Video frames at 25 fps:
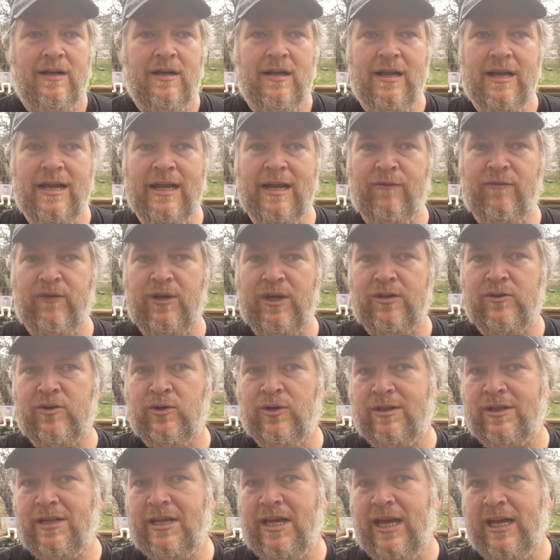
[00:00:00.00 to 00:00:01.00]
If you
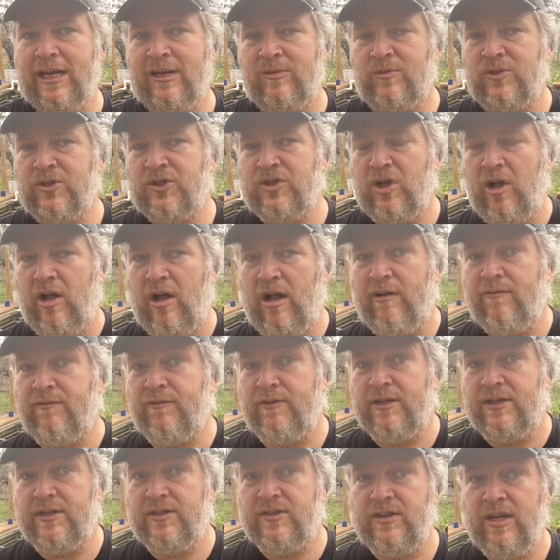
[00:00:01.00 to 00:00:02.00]
took the animals off
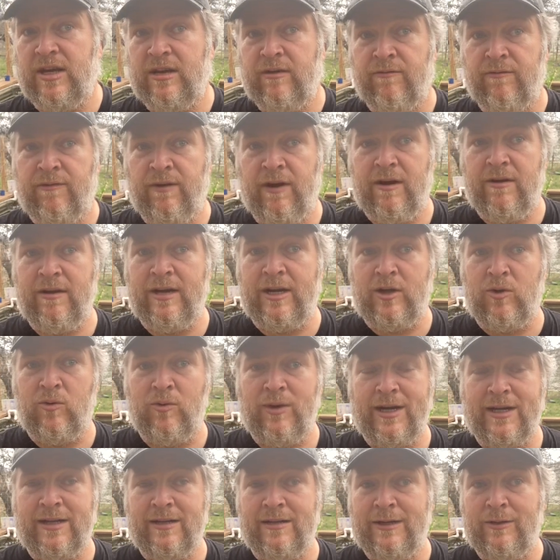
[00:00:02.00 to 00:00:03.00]
this, it very
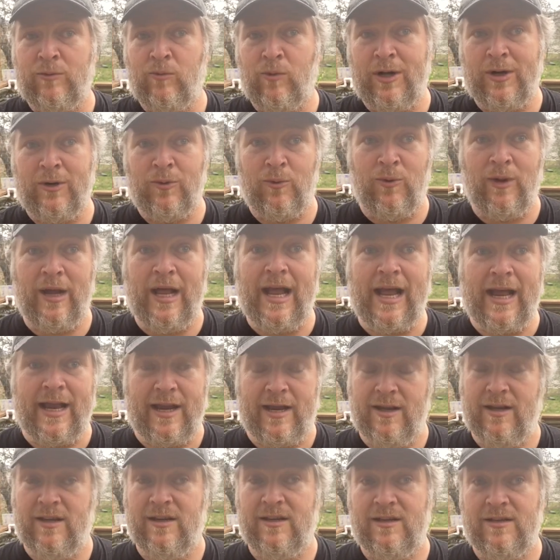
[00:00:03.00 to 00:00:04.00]
quickly went away.
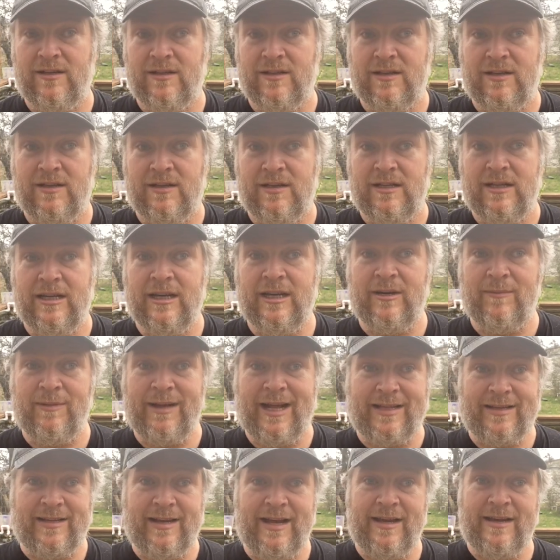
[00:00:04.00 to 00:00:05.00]
In
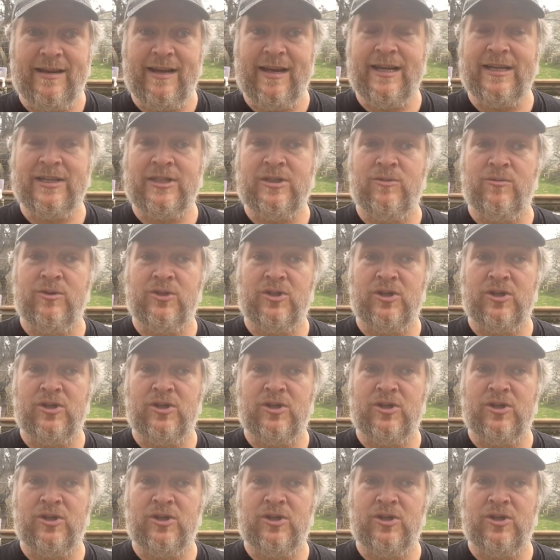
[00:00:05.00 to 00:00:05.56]
about 10 days, it was